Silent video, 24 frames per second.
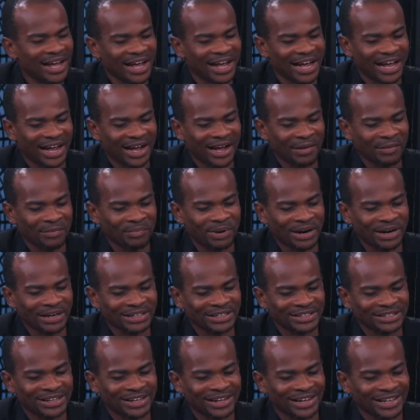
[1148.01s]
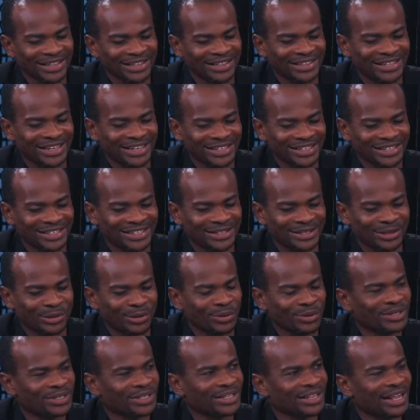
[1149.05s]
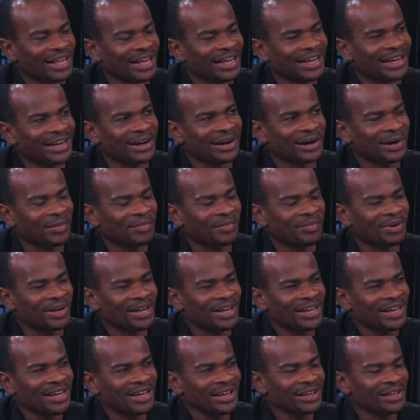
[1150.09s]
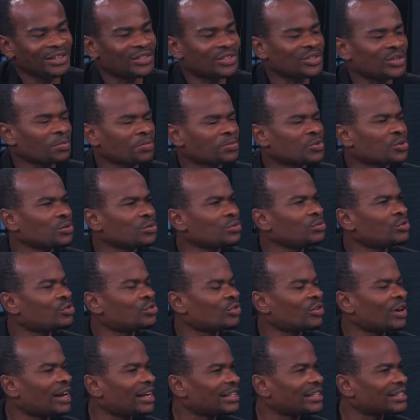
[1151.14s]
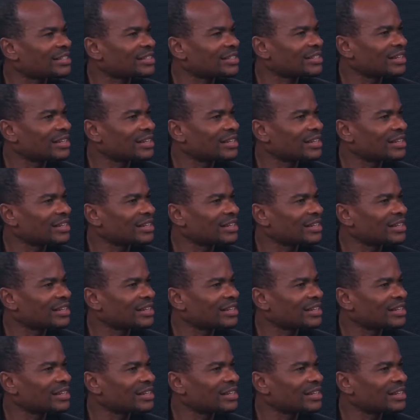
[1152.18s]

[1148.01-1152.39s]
Barrister, this looks like a subtle threat,